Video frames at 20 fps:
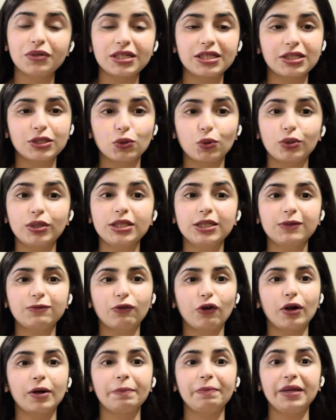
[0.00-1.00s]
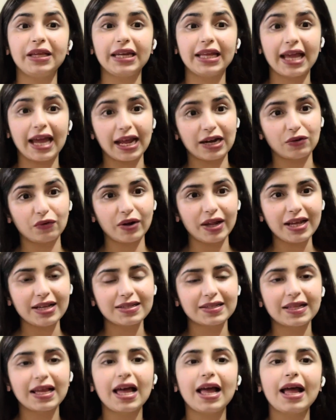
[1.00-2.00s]
resource for
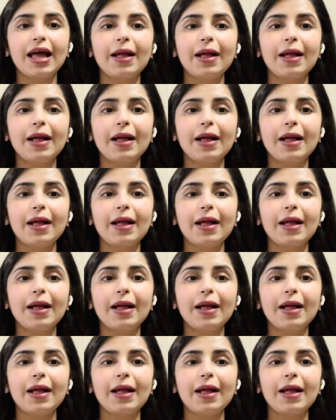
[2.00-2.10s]
pediatrics.